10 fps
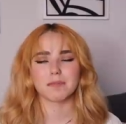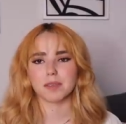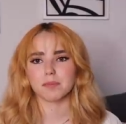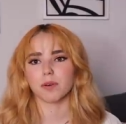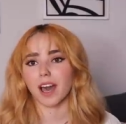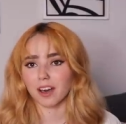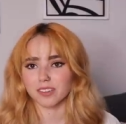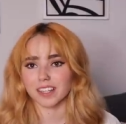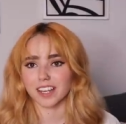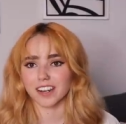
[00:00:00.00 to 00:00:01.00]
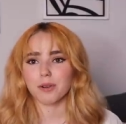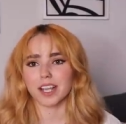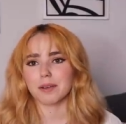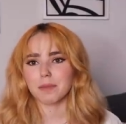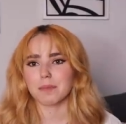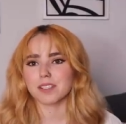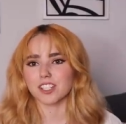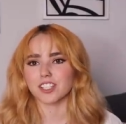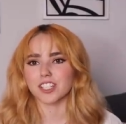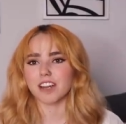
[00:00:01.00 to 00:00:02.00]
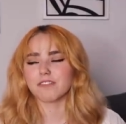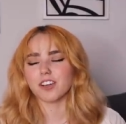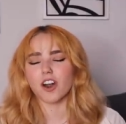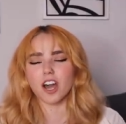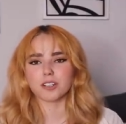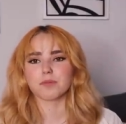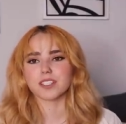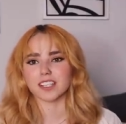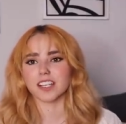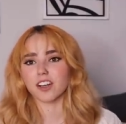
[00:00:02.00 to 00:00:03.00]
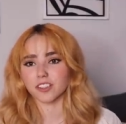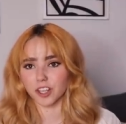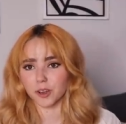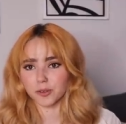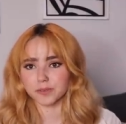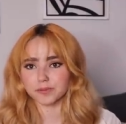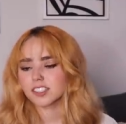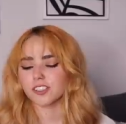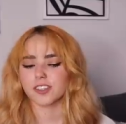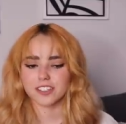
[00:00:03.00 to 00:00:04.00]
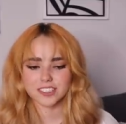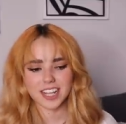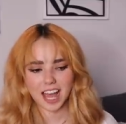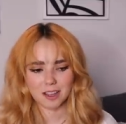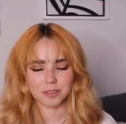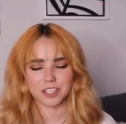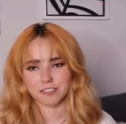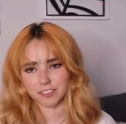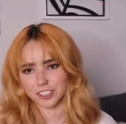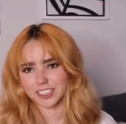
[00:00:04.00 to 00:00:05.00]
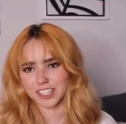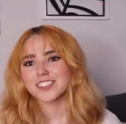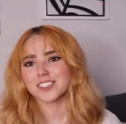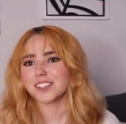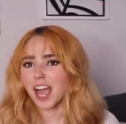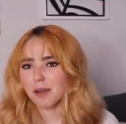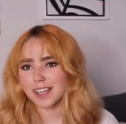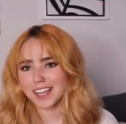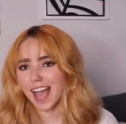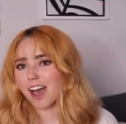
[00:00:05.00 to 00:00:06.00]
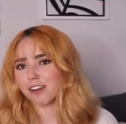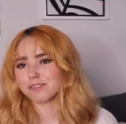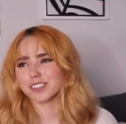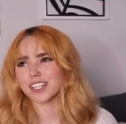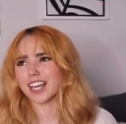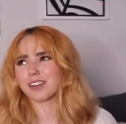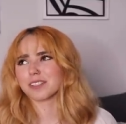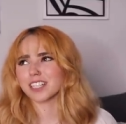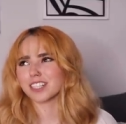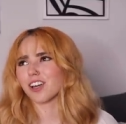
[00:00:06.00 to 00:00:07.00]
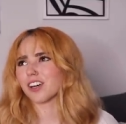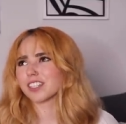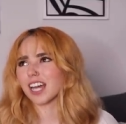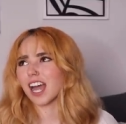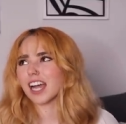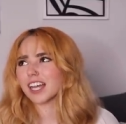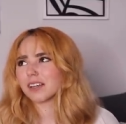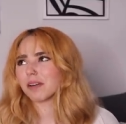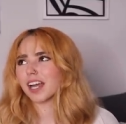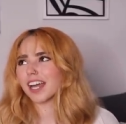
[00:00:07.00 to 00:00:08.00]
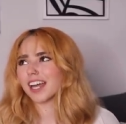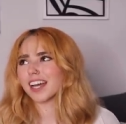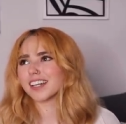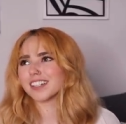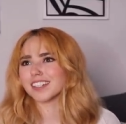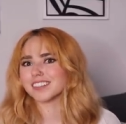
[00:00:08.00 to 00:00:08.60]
people out there who are in my position and feel 100% alone. So there's that when you're firstly. So now being out for like a really long time and